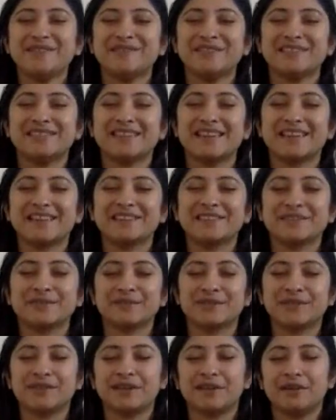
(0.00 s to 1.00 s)
We
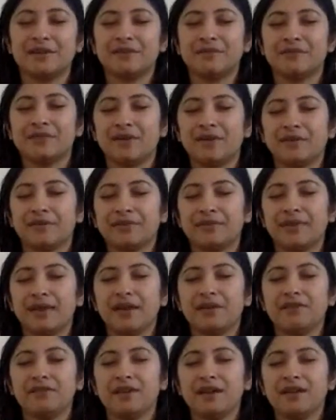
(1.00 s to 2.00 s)
took care of our
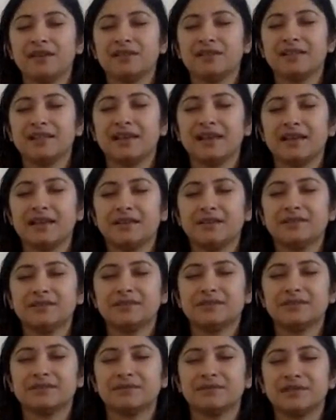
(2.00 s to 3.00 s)
thyroid
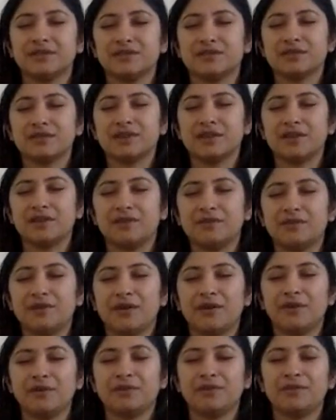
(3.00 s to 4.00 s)
glands. We took care of
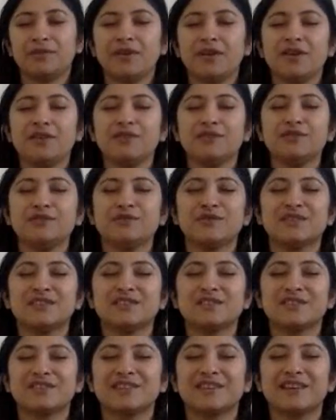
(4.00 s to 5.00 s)
our throat. We
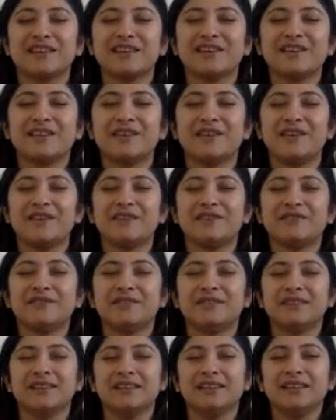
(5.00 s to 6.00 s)
took care of
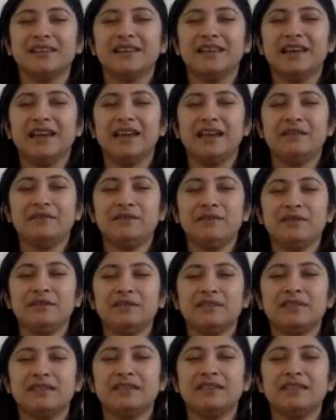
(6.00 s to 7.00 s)

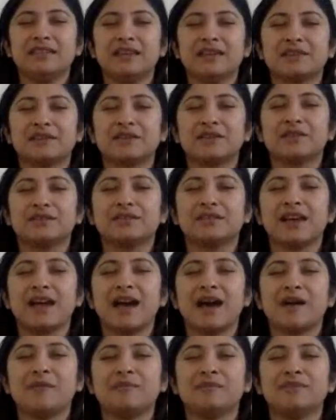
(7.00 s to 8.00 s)
everything that could
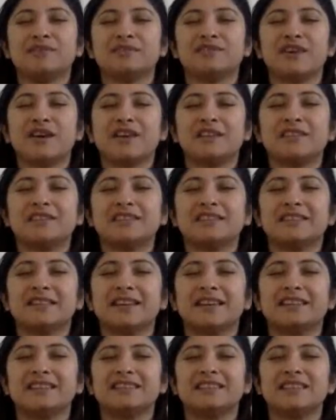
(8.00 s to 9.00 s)
happen:
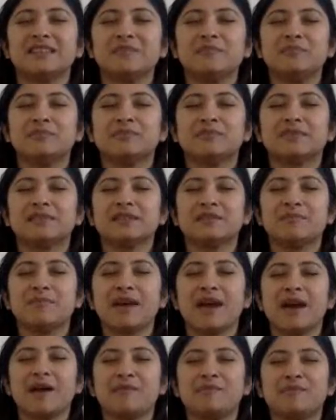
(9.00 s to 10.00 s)
tonsillitis, sleep
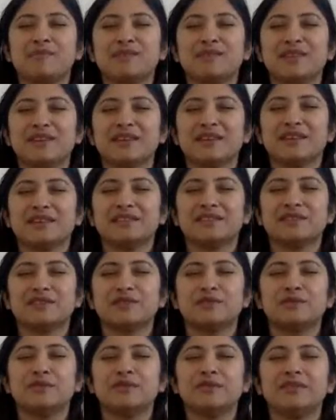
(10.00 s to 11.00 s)
apnea,
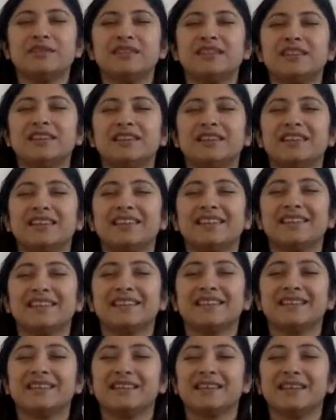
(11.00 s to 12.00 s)
snoring,